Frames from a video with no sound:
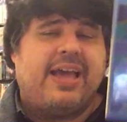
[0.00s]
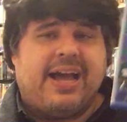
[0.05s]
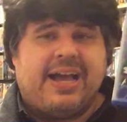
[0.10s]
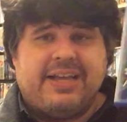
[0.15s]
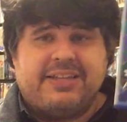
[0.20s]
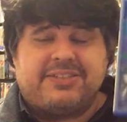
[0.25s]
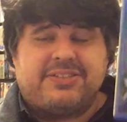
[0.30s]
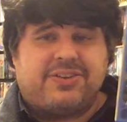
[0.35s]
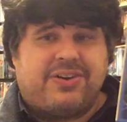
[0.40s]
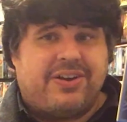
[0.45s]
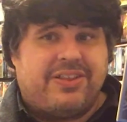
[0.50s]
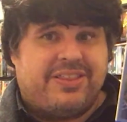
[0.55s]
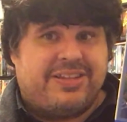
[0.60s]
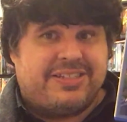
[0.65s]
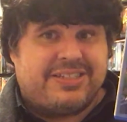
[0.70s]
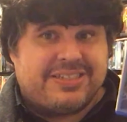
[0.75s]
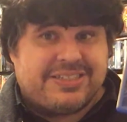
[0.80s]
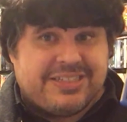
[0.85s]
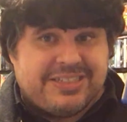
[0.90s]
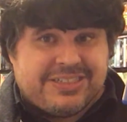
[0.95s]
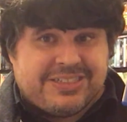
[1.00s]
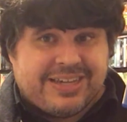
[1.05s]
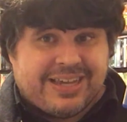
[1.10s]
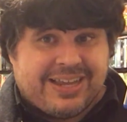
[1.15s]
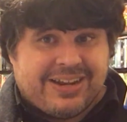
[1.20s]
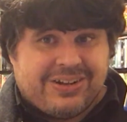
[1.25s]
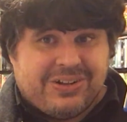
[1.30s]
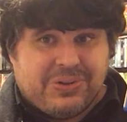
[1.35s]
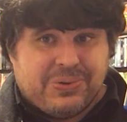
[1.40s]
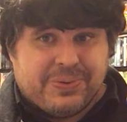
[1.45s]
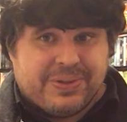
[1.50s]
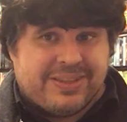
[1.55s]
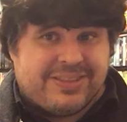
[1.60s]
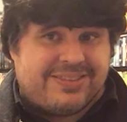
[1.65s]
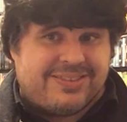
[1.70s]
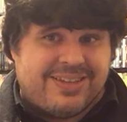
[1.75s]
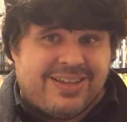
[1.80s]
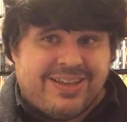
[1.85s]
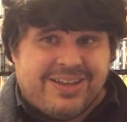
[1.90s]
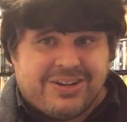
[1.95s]
I saw it on the Disney Channel with
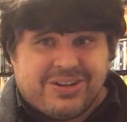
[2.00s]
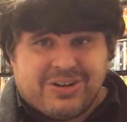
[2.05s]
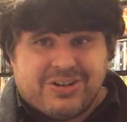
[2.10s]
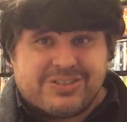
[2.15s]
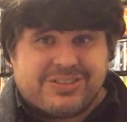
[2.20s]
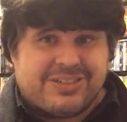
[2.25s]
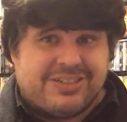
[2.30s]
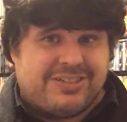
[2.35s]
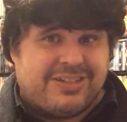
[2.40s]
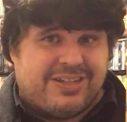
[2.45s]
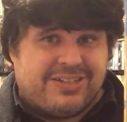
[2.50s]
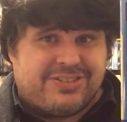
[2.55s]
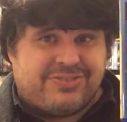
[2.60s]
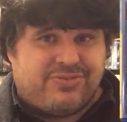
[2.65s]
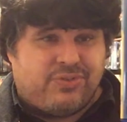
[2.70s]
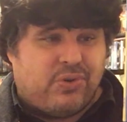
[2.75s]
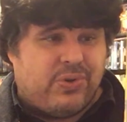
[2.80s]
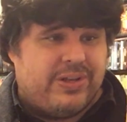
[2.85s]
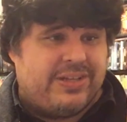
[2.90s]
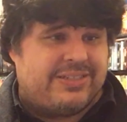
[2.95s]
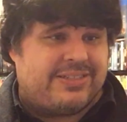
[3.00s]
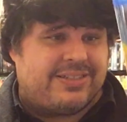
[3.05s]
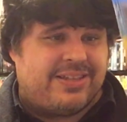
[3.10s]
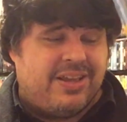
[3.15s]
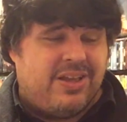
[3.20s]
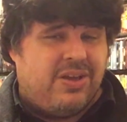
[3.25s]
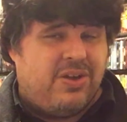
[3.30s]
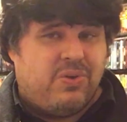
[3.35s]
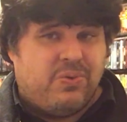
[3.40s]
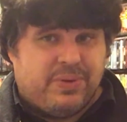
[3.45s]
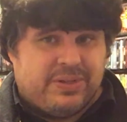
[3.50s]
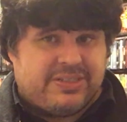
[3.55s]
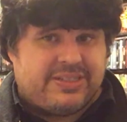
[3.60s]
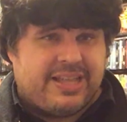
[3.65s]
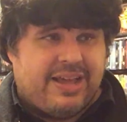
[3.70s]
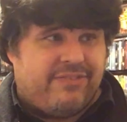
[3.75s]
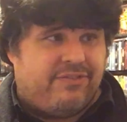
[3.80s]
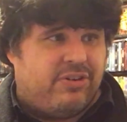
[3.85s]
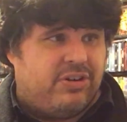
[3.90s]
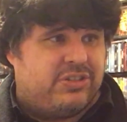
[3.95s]
Kirsten Dunst's voice, which
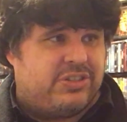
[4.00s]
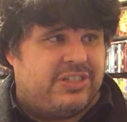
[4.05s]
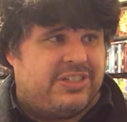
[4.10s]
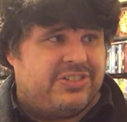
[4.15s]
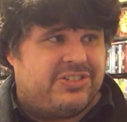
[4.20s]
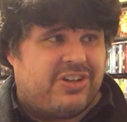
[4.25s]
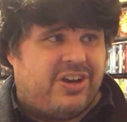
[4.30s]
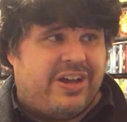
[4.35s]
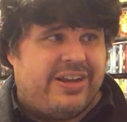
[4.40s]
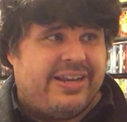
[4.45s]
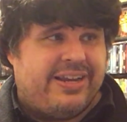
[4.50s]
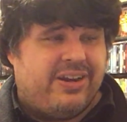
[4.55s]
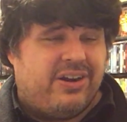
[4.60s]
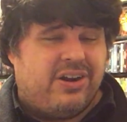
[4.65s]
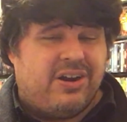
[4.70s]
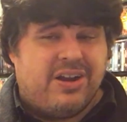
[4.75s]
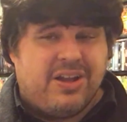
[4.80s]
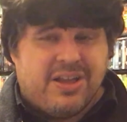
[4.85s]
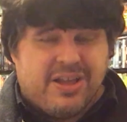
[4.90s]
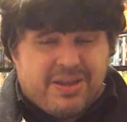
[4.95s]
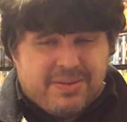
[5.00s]
that version is on here.